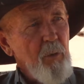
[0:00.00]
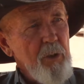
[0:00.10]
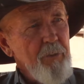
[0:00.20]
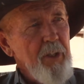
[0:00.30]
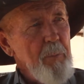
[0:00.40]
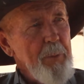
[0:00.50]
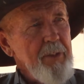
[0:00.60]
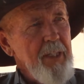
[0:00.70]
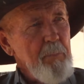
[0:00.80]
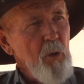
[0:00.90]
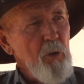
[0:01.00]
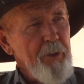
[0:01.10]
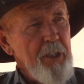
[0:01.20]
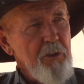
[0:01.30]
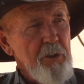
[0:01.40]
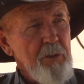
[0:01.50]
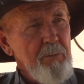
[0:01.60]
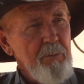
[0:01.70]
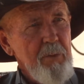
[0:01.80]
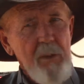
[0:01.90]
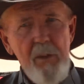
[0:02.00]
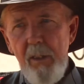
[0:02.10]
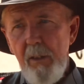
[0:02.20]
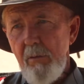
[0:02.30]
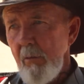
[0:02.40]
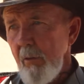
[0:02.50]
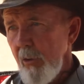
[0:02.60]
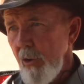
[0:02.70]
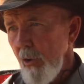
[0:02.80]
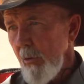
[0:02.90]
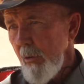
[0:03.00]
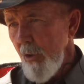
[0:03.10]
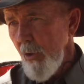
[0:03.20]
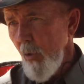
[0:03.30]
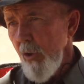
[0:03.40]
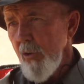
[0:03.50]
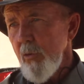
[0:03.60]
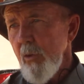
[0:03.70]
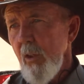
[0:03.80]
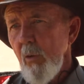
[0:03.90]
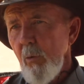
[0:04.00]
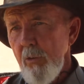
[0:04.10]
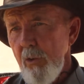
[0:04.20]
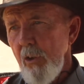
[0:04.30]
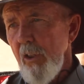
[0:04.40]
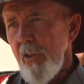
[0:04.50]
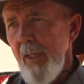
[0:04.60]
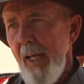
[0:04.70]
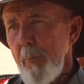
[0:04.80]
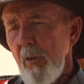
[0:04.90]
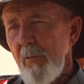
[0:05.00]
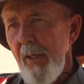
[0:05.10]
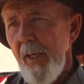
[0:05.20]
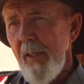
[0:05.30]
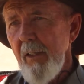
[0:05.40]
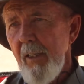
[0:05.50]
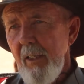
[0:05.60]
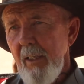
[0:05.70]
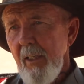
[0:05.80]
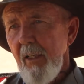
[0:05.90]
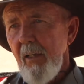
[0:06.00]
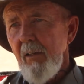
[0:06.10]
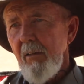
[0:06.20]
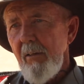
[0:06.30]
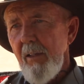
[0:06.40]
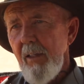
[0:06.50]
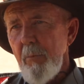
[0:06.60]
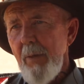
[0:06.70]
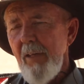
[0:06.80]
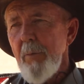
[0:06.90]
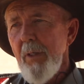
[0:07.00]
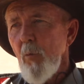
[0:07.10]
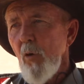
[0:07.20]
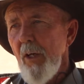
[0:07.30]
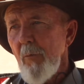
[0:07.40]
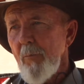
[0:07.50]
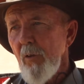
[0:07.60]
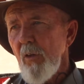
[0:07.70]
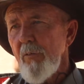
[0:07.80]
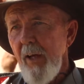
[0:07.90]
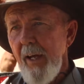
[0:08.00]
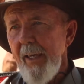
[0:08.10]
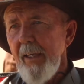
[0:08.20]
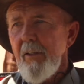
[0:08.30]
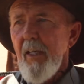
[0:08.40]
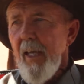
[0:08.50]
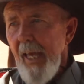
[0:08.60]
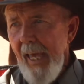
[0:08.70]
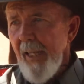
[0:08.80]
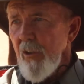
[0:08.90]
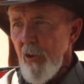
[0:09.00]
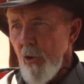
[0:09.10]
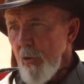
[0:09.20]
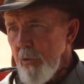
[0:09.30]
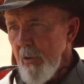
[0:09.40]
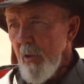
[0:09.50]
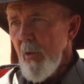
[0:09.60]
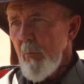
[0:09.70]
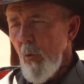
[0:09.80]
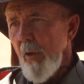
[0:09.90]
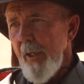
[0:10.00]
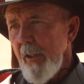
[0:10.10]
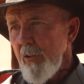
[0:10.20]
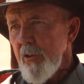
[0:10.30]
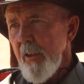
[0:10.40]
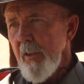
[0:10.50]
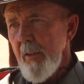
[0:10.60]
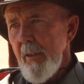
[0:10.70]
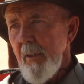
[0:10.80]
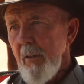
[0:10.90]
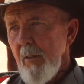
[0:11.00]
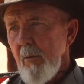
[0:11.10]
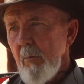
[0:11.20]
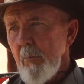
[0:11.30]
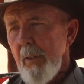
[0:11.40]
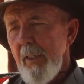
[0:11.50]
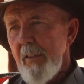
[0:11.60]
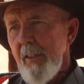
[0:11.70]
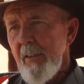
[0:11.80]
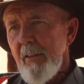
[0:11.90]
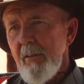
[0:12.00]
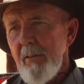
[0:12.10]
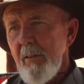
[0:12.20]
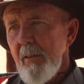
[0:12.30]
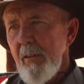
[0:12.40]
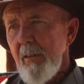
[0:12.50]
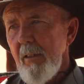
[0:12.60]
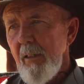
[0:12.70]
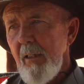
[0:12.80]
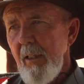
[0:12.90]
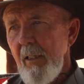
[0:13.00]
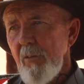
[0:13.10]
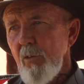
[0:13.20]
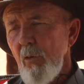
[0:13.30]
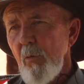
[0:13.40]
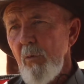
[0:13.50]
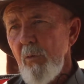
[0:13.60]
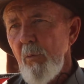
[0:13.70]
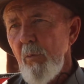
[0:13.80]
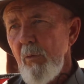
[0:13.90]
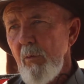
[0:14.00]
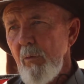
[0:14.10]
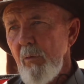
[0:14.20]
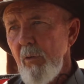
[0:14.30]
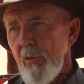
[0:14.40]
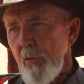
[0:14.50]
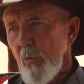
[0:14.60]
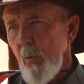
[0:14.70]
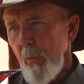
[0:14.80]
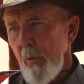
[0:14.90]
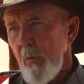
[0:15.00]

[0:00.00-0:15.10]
we're developing that motivation. And your horse was a good example of that. It may have been more helpful if I had to use more energy, but it didn't. And so this is what